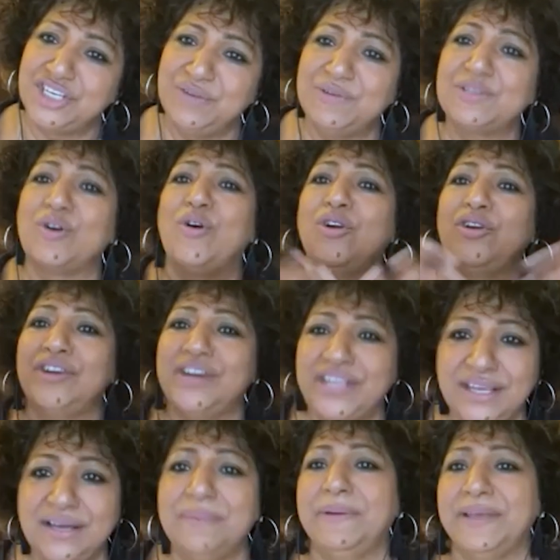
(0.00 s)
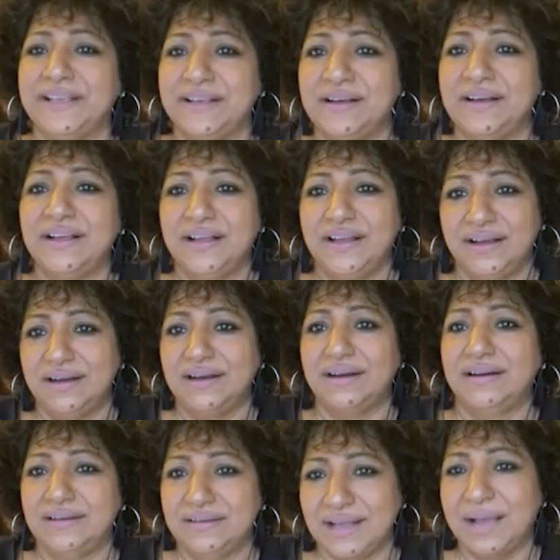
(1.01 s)
She was already a big,
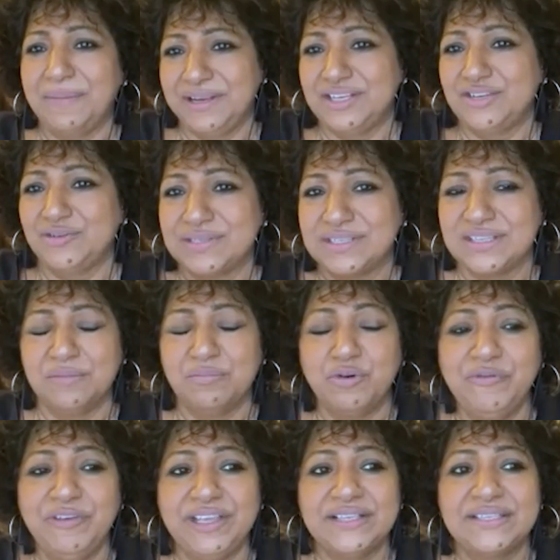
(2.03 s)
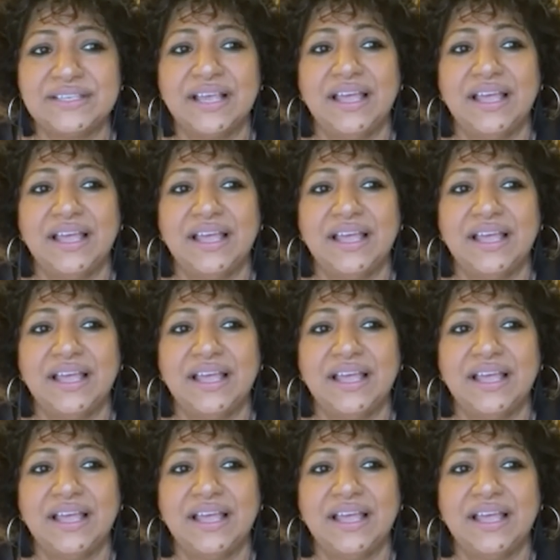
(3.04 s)
she was in the movies.